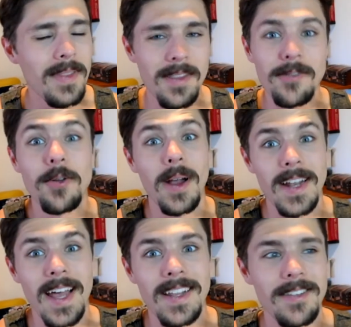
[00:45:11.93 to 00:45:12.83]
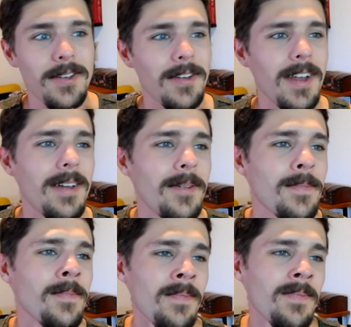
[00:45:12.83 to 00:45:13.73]
Great attitude.
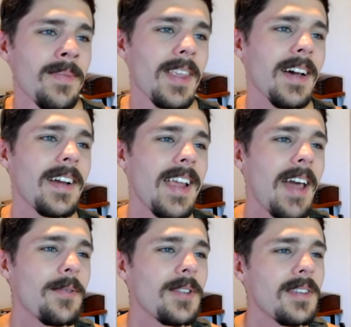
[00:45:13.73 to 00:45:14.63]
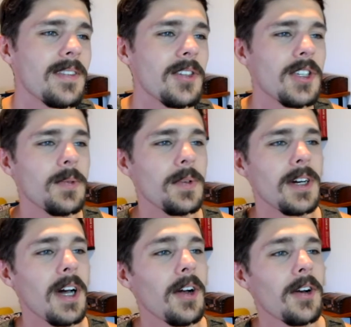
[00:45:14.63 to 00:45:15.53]
Catherine says that she will
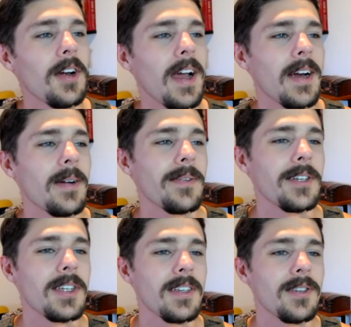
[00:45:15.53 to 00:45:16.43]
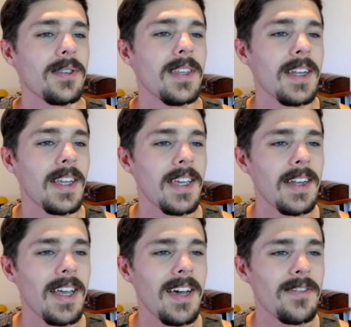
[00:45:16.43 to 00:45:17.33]
cut her hair when she's thin
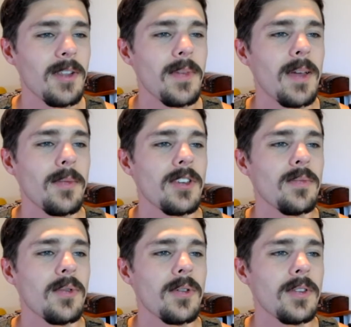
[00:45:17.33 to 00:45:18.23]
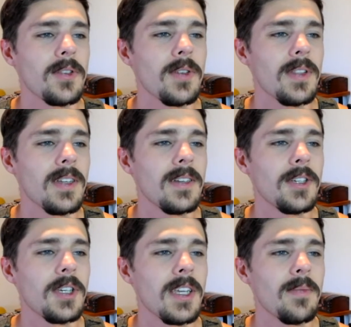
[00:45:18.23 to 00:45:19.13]
again after the baby is born so that
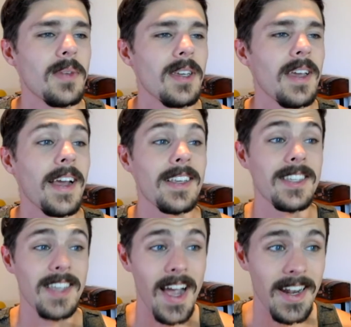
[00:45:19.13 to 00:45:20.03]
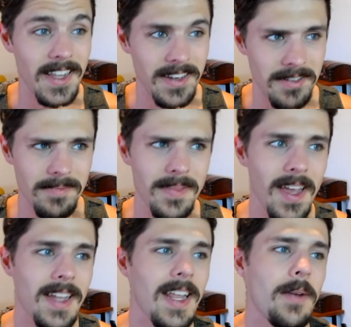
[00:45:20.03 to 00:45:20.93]
she can be exciting
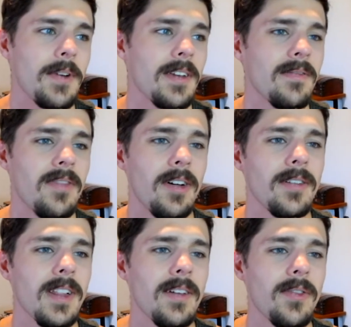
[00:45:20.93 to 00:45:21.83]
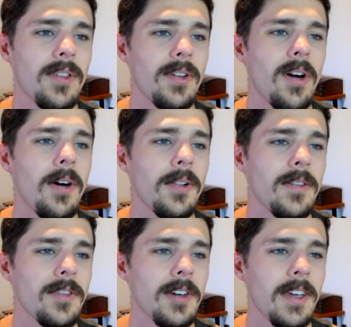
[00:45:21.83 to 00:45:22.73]
and Henry can fall in love with her all
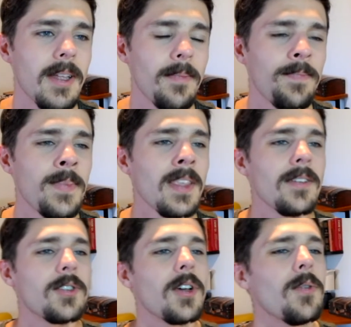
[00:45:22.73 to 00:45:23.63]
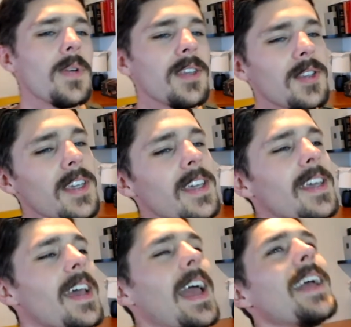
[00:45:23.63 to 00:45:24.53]
over again. So we
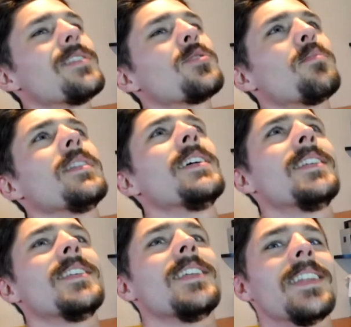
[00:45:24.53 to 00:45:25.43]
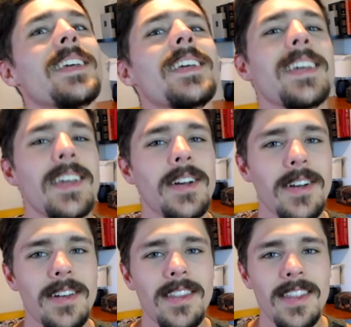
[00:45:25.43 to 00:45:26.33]
see explicitly
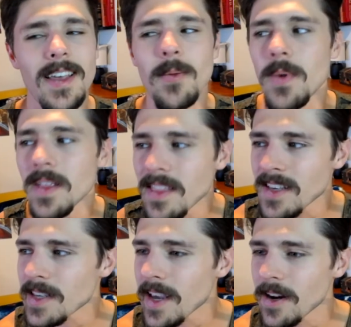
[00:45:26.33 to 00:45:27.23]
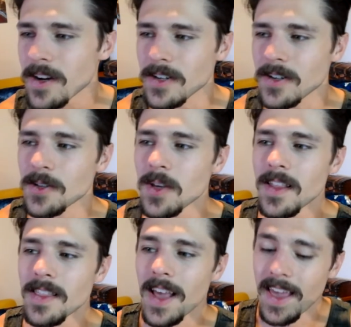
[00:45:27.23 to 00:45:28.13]
here that with these characters,
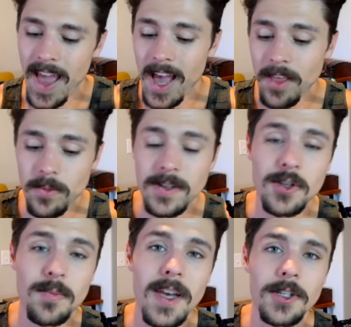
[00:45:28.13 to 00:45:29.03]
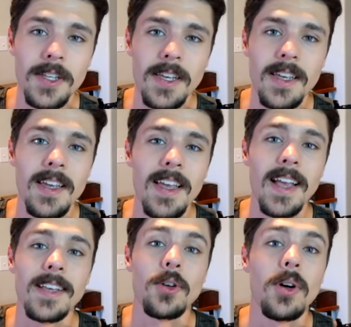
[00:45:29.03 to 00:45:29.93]
that Catherine especially
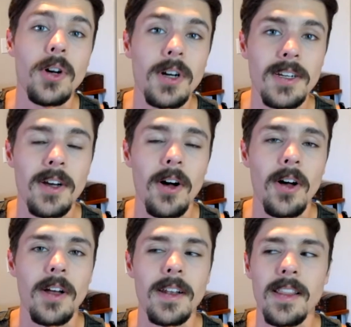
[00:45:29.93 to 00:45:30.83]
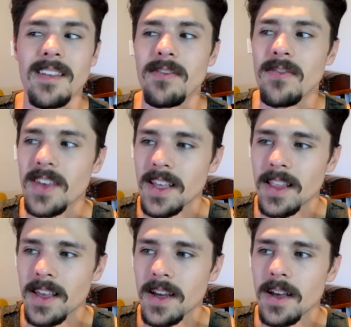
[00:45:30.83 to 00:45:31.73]
is hooked on the
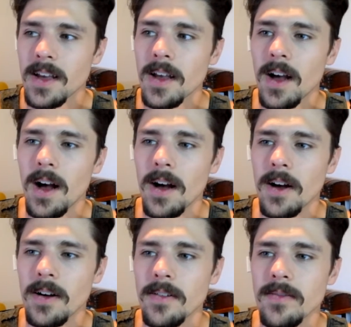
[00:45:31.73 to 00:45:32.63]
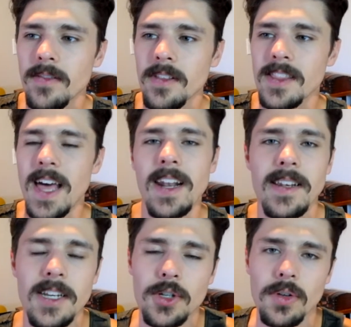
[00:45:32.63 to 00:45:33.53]
feeling of that
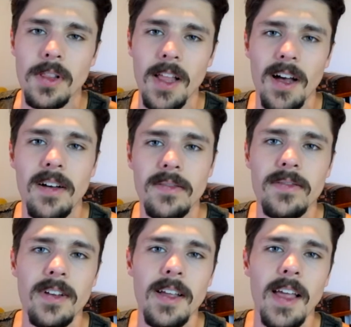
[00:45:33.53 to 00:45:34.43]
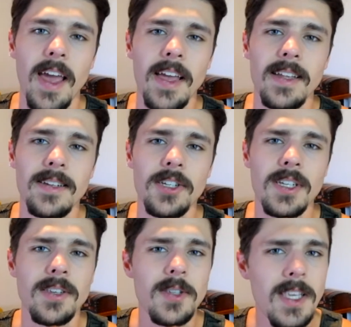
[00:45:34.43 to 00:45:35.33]
initial love. And
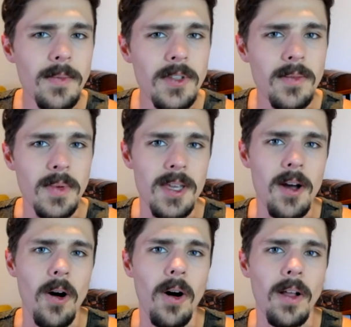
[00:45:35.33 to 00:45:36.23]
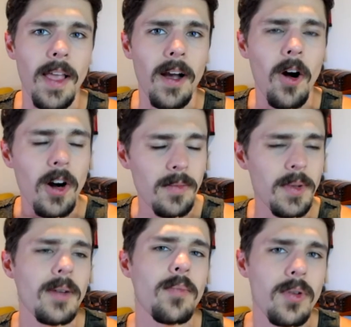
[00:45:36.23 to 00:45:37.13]
she seems to be like
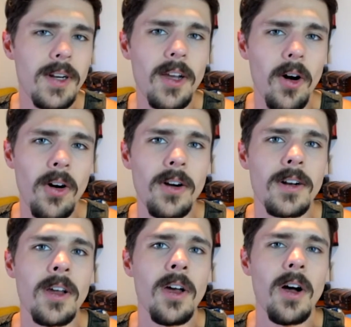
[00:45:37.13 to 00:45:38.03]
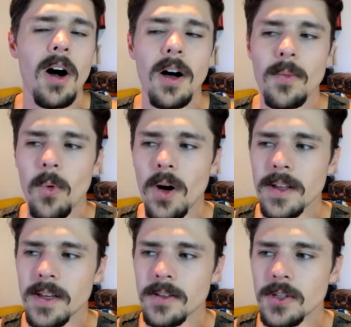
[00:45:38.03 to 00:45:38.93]
harping pretty hard on
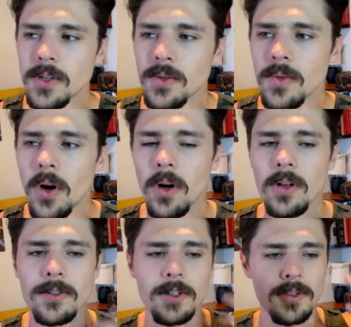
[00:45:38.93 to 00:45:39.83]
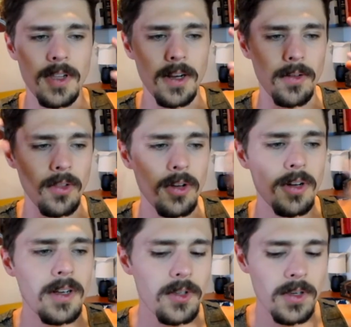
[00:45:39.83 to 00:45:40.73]
wanting to alter their
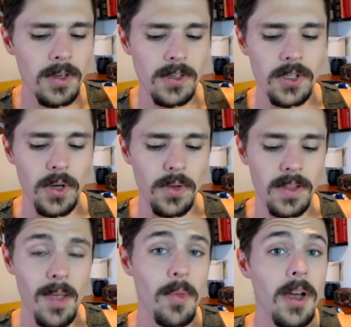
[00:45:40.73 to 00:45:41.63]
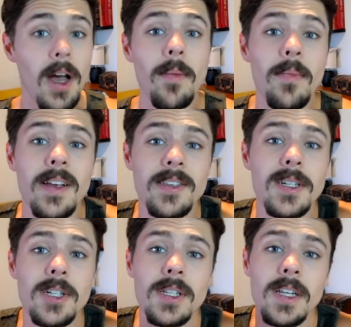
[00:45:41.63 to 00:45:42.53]
looks so that they become
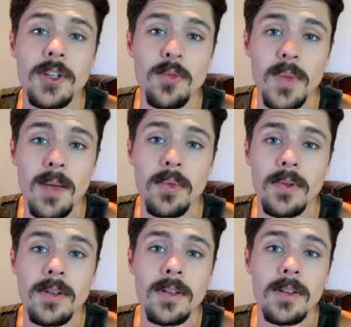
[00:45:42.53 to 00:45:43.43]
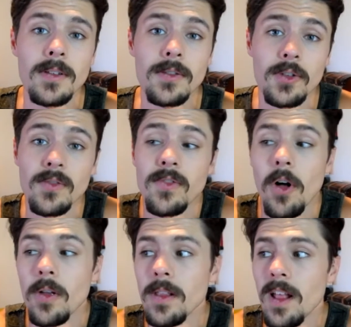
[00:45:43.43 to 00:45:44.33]
essentially new people to
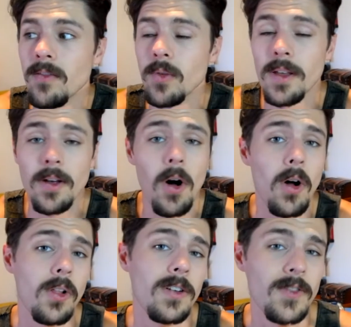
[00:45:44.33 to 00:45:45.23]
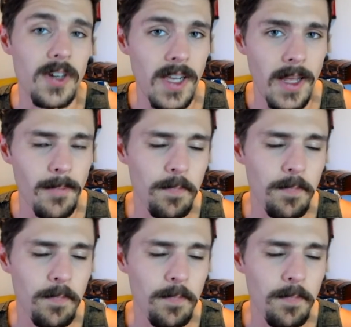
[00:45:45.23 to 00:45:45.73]
fall in love with all over again.